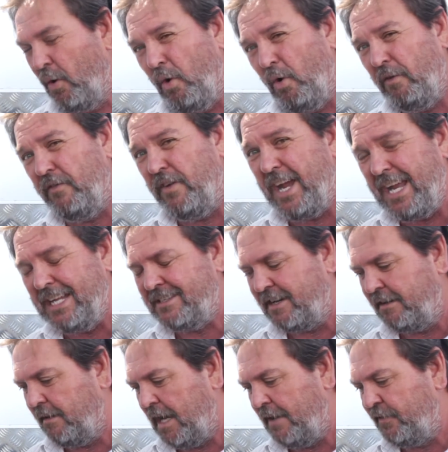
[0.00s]
All vans
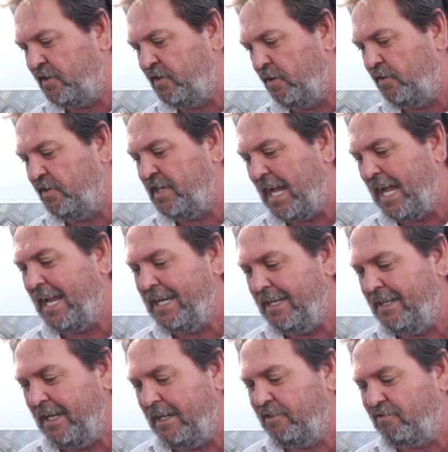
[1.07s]
that are over 2 tonne
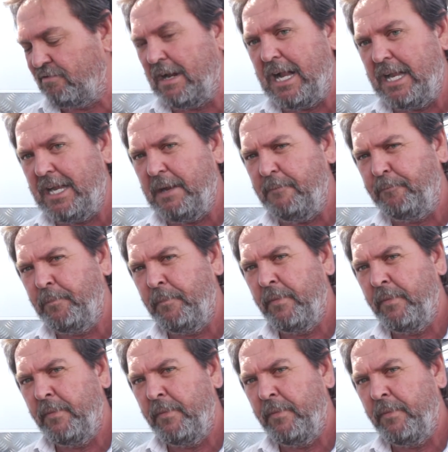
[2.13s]
in Australia